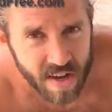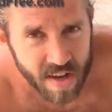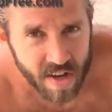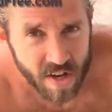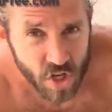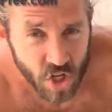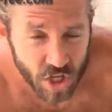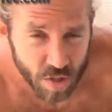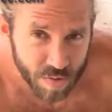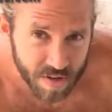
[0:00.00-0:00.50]

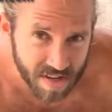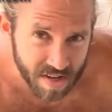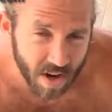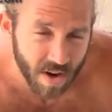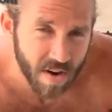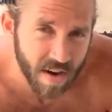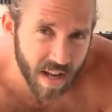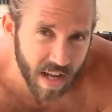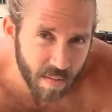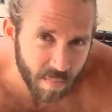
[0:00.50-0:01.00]
she
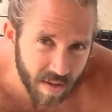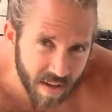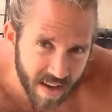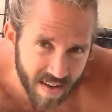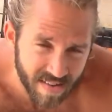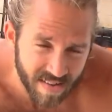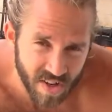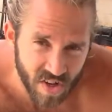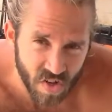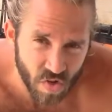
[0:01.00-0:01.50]
returned it
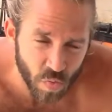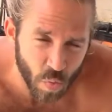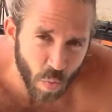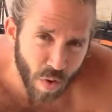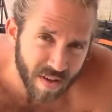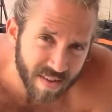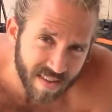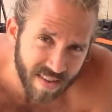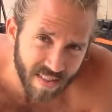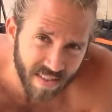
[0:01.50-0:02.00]
because it just
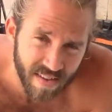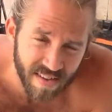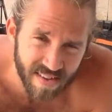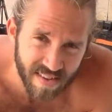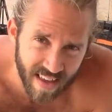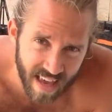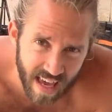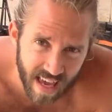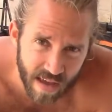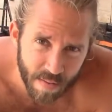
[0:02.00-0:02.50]
wasn't the
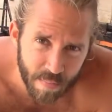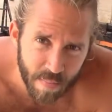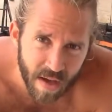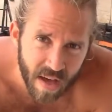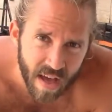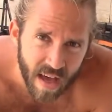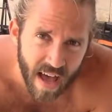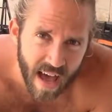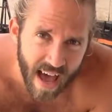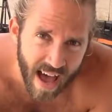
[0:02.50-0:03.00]
same
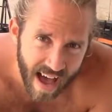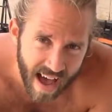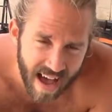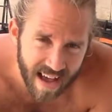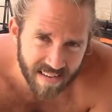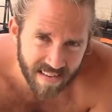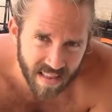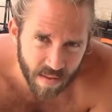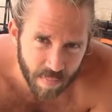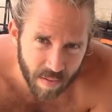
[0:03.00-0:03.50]

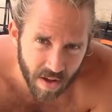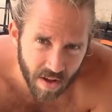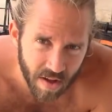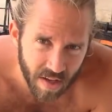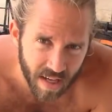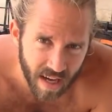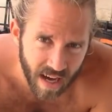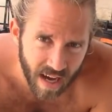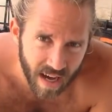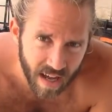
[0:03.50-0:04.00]
as the
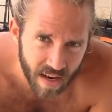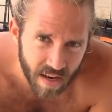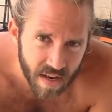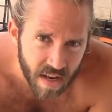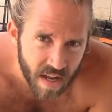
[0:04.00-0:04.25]
Bellicon.